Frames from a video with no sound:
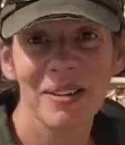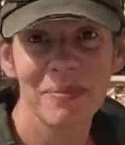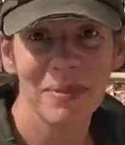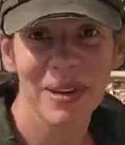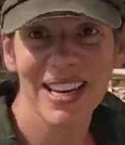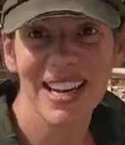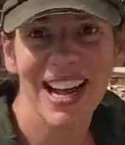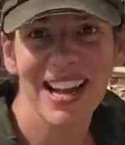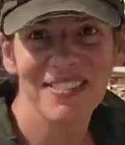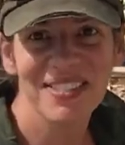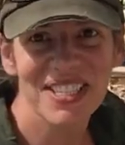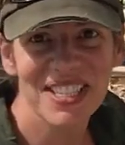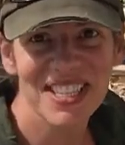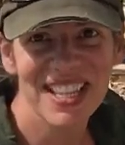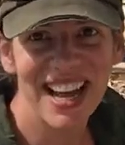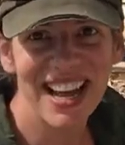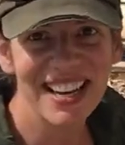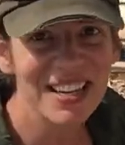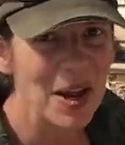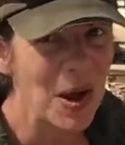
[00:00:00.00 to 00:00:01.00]
bit after
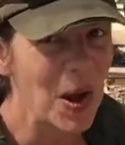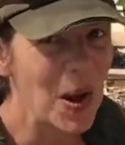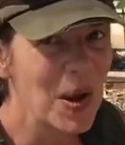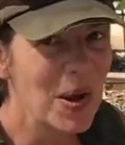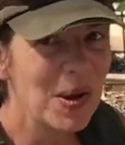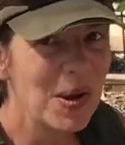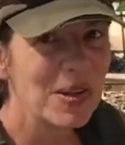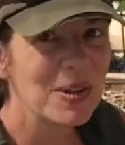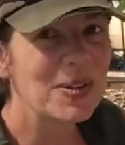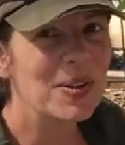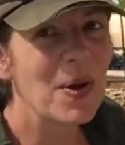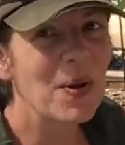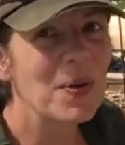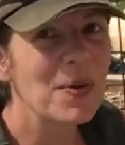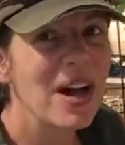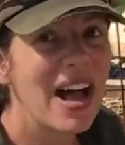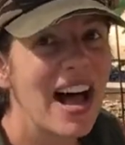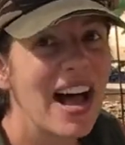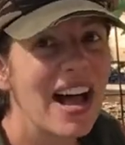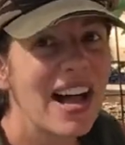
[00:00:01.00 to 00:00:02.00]
that. So,
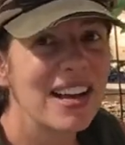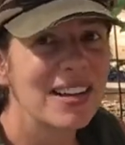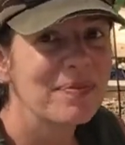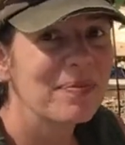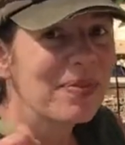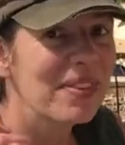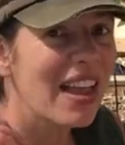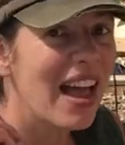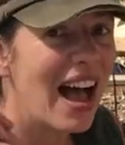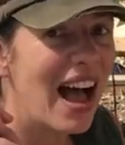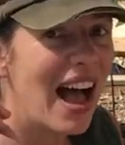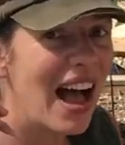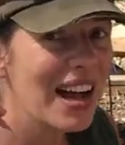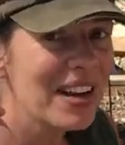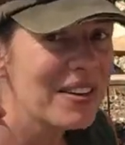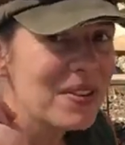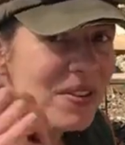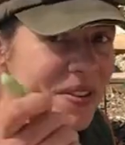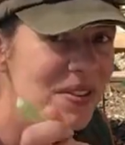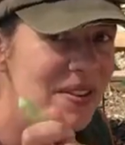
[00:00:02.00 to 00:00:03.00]
uh, I
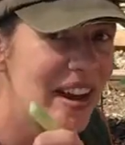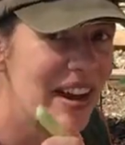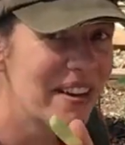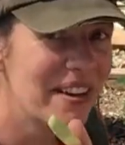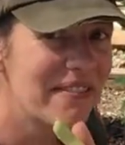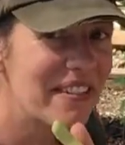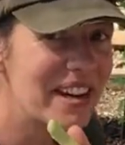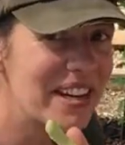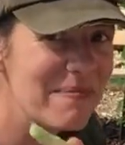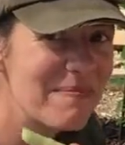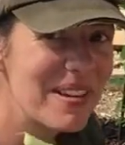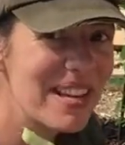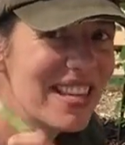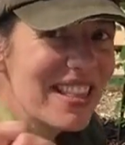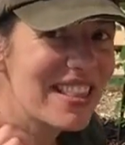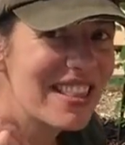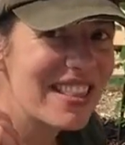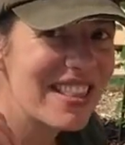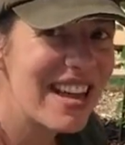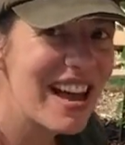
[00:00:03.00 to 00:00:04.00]
do not
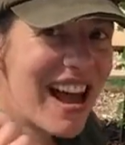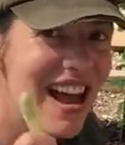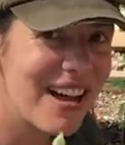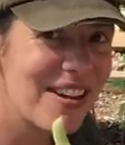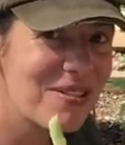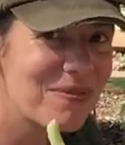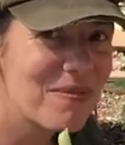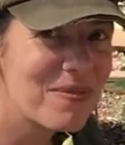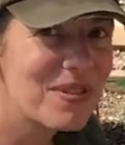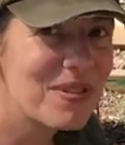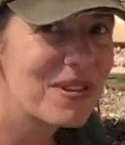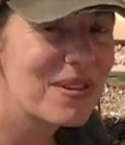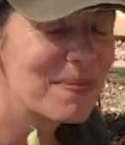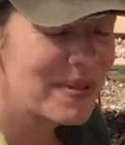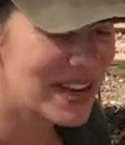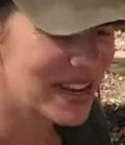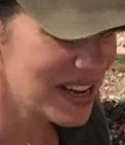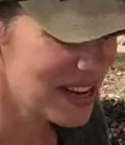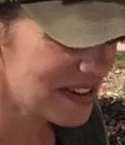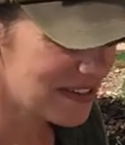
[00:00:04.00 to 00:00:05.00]
recommend the Admiral
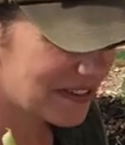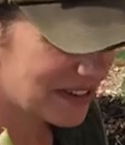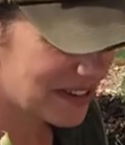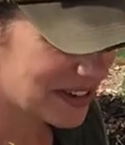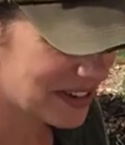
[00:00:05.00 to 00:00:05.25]
pea for